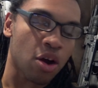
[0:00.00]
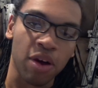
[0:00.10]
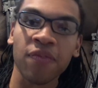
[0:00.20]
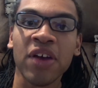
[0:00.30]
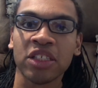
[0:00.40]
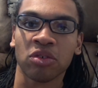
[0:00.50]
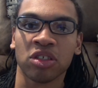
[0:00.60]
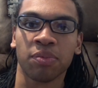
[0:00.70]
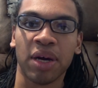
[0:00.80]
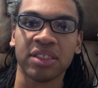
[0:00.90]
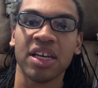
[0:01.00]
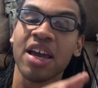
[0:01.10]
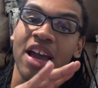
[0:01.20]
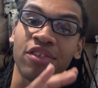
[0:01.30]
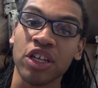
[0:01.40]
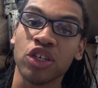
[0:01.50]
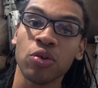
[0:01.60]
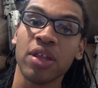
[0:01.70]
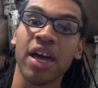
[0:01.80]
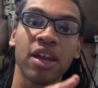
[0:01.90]
ifs, ands, ors, or buts, and they
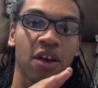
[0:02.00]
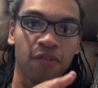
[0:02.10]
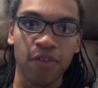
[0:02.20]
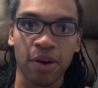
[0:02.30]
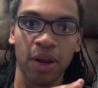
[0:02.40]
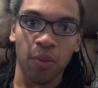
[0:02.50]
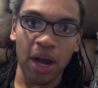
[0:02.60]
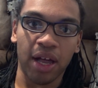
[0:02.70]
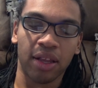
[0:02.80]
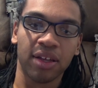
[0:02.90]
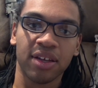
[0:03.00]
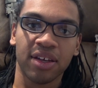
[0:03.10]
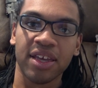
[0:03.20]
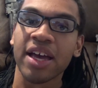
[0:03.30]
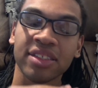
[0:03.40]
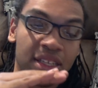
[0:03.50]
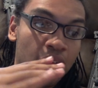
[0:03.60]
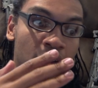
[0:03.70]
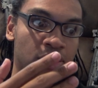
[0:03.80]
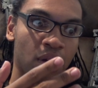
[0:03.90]
do that very well. Yes, and
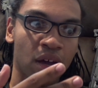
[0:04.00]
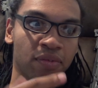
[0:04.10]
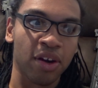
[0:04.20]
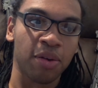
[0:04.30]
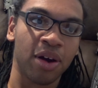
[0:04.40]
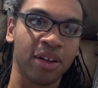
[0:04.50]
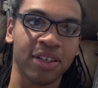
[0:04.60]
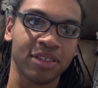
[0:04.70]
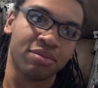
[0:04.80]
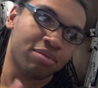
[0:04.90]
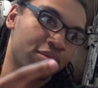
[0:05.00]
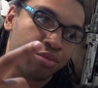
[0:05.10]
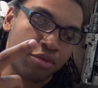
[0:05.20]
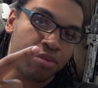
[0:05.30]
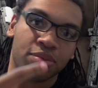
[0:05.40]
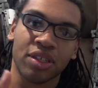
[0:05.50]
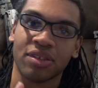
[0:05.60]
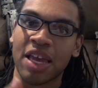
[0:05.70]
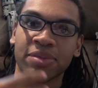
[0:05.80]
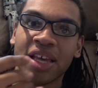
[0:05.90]
they also hunt very well, because we're the
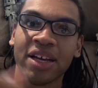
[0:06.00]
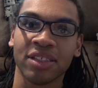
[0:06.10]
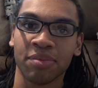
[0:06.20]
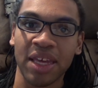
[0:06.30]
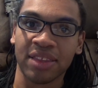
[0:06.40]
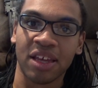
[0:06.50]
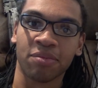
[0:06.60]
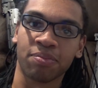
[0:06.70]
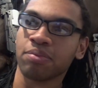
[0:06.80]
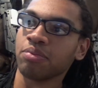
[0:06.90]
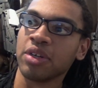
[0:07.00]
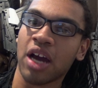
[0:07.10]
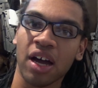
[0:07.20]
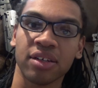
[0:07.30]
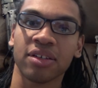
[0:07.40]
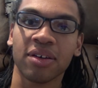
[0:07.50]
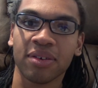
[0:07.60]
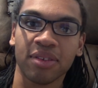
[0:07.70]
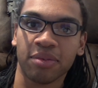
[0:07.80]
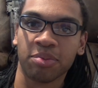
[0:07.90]
same sacks of meat that we hunt,
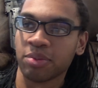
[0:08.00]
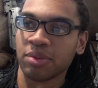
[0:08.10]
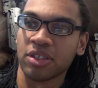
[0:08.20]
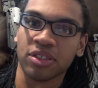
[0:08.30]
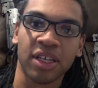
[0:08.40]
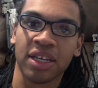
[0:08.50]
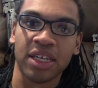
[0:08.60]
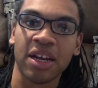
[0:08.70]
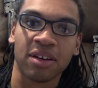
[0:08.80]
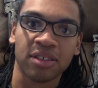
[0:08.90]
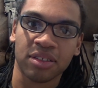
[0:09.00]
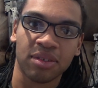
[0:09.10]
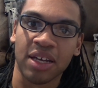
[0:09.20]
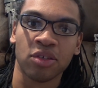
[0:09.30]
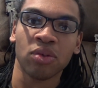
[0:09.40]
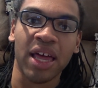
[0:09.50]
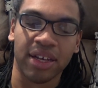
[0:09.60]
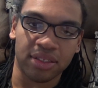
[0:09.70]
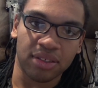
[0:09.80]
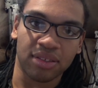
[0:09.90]
just like a deer, just on two
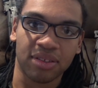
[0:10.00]
legs.